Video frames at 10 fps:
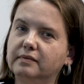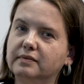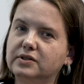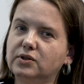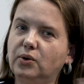
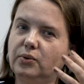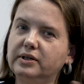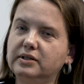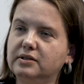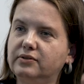So
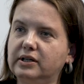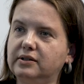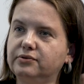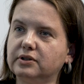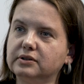it is very
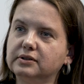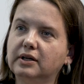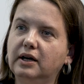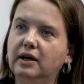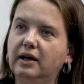different.
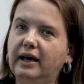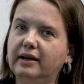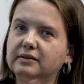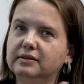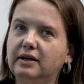
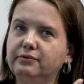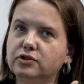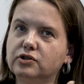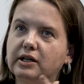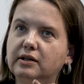And
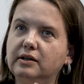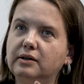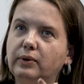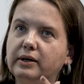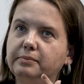unfortunately,
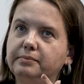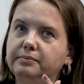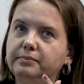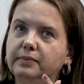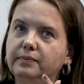when
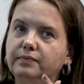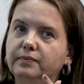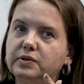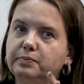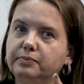
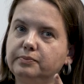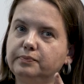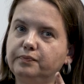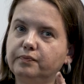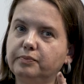
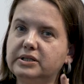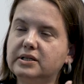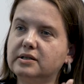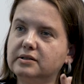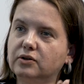
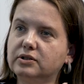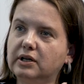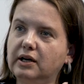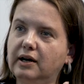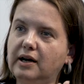businesses in
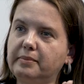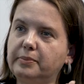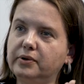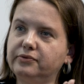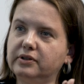Australia come
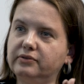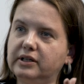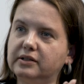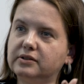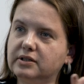up with a
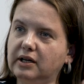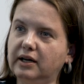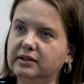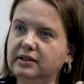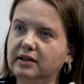very interesting
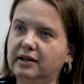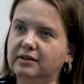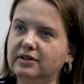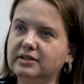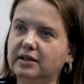idea
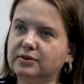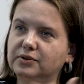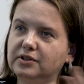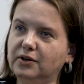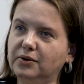and they start to
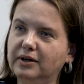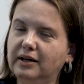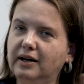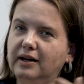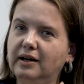grow,
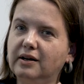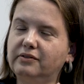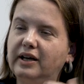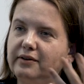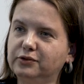
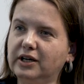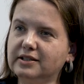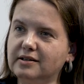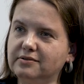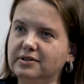they have to
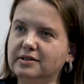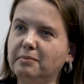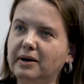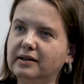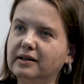access VC
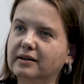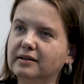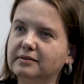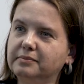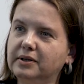money, and